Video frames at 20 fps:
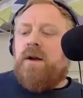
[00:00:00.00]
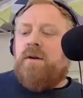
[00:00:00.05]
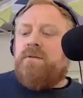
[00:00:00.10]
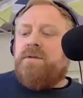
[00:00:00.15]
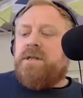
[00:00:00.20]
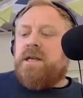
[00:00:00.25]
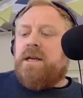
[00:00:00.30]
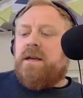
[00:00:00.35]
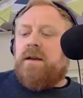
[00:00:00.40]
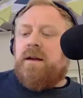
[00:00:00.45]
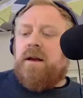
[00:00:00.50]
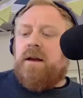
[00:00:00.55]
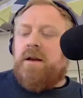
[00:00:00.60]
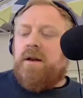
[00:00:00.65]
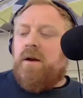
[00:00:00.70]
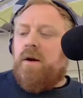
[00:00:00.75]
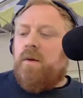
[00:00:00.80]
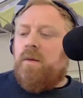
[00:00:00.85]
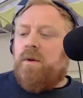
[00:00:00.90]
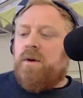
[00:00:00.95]
obviously,
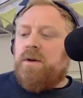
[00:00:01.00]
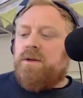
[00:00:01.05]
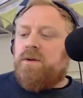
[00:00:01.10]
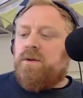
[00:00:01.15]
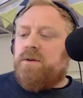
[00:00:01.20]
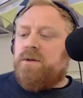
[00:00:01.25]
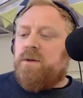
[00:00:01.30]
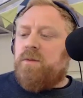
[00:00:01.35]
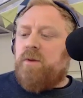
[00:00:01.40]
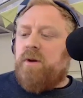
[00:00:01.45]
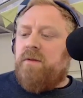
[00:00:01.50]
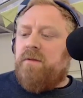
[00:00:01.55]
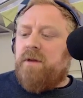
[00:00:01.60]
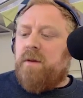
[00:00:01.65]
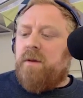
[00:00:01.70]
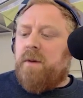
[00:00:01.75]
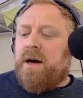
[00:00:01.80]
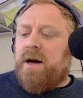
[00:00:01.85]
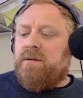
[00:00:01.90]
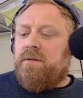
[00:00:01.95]
I want to talk to you briefly
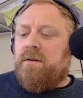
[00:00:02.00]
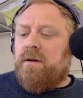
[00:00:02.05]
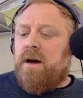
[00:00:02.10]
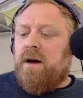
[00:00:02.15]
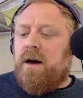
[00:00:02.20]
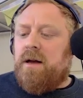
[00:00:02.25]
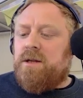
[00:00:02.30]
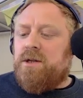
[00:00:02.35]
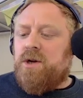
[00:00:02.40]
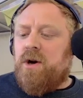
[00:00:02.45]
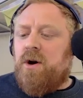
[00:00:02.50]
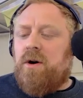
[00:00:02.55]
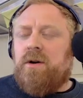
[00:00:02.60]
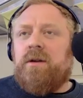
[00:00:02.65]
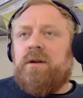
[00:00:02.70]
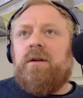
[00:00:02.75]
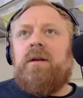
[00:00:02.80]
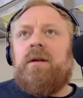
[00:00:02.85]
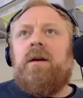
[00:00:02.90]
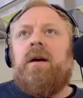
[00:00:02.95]
about
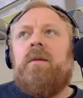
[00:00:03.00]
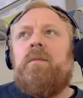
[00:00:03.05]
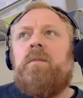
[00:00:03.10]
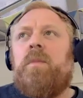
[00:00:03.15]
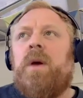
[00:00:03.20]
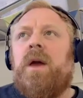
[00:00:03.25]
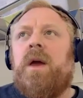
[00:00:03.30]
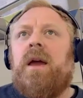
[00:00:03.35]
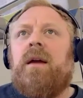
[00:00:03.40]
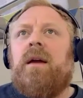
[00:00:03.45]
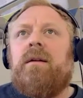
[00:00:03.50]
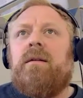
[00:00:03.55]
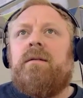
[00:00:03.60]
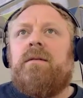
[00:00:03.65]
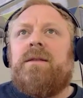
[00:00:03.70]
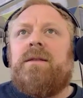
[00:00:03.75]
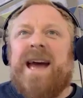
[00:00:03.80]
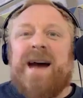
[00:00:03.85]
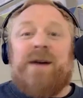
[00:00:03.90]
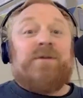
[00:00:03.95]
Jon
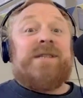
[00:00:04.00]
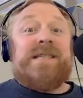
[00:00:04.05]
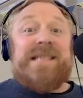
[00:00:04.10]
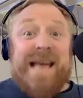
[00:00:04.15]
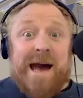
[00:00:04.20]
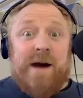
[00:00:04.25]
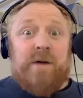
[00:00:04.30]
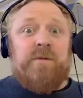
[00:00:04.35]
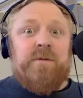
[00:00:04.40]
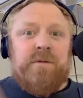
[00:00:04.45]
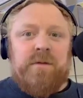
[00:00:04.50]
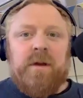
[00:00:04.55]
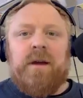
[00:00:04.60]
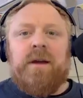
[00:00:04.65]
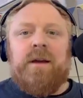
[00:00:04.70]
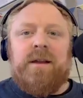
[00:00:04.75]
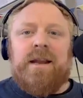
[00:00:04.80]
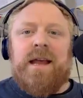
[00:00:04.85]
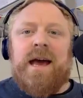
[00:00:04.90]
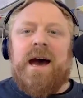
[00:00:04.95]
being down south
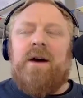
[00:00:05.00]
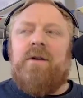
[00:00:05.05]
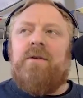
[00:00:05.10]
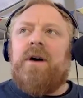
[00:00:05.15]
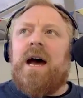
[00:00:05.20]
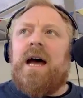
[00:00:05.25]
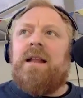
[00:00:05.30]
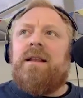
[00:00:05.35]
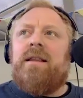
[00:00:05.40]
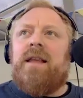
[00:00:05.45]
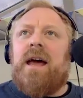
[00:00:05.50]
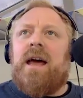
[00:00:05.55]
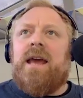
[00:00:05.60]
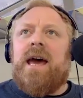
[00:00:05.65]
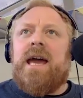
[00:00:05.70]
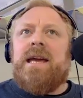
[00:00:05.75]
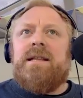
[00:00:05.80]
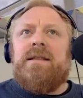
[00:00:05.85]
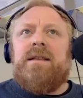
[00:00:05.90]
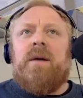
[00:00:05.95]
now, and
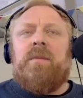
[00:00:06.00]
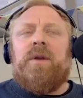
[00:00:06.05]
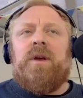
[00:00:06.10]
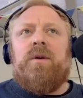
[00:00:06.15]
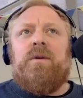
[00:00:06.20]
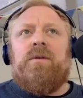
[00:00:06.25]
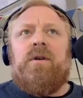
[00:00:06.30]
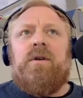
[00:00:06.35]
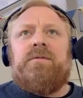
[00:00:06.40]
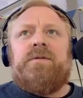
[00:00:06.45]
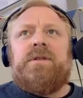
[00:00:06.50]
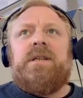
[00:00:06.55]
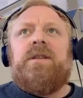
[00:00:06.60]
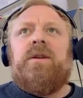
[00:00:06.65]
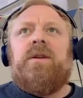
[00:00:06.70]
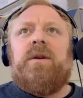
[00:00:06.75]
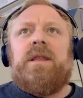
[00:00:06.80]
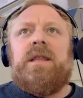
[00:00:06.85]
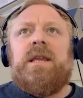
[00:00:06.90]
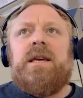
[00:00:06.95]
AEW are obviously
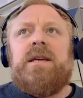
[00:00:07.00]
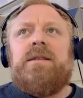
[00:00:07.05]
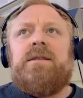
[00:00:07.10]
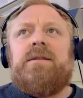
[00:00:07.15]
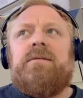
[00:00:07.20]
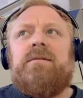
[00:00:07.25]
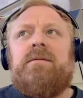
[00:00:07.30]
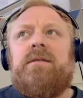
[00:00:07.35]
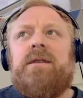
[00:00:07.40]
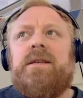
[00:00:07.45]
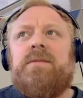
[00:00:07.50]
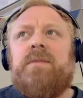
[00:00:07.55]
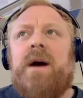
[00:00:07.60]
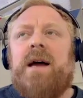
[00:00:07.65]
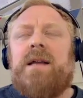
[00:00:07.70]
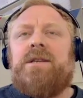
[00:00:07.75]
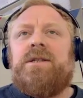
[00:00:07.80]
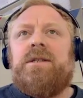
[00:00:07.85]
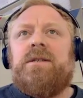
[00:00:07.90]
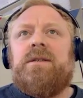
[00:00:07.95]
doing these
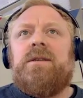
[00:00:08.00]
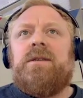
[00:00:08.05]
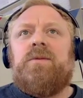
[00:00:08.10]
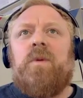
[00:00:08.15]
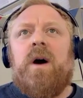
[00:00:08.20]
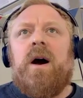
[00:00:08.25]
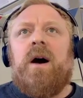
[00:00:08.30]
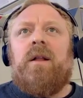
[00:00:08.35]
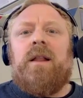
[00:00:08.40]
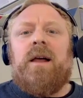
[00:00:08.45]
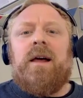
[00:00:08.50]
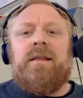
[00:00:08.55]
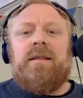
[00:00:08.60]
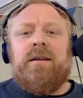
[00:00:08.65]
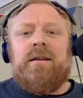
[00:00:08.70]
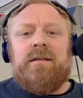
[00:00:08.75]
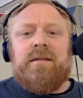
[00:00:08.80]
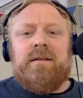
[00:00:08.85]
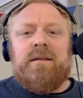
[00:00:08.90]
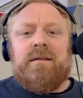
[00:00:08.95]
matches as well, like
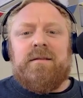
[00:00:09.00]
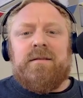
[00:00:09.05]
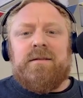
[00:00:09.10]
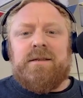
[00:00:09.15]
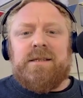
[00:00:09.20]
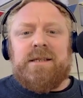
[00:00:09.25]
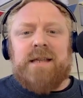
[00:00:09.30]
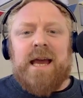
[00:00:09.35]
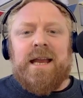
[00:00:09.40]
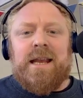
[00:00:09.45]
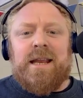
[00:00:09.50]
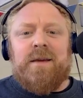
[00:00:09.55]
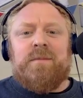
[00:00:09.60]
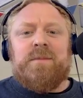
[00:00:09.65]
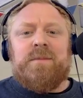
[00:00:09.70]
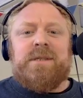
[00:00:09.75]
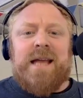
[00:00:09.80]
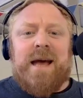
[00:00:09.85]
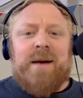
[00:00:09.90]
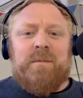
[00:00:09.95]
the Stadium
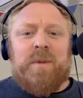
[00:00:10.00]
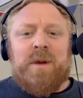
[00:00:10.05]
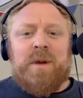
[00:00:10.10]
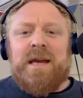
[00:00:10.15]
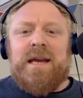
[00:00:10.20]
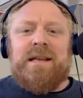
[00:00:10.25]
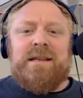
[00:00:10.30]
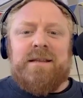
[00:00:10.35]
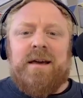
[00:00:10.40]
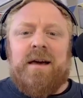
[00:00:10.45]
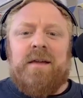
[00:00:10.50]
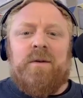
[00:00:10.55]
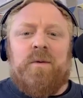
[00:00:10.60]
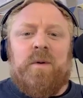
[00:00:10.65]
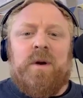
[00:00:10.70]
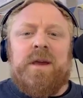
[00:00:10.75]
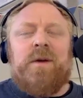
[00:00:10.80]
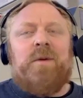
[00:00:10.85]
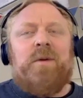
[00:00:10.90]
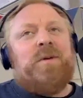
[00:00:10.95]
Stampede the other
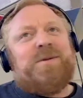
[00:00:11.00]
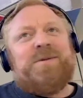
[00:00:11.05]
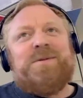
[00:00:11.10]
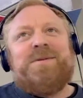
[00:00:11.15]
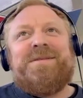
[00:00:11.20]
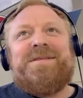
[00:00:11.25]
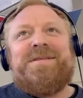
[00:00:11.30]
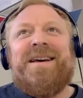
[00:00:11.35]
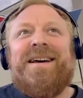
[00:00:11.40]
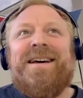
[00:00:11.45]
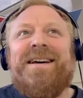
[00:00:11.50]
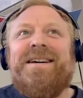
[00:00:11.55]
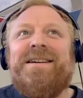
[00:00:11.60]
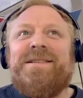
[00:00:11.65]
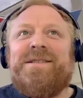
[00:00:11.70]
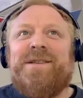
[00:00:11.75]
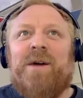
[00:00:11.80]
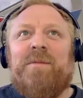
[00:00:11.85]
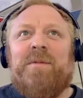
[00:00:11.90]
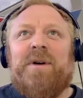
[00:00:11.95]
week, which was
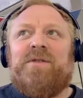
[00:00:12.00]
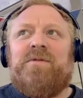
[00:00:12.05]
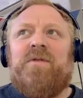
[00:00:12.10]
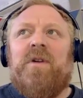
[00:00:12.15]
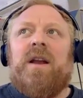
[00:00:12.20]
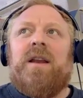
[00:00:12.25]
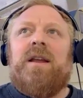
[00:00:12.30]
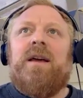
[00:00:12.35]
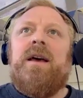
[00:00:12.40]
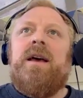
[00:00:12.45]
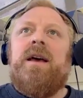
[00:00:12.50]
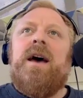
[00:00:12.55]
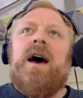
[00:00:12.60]
so much fun.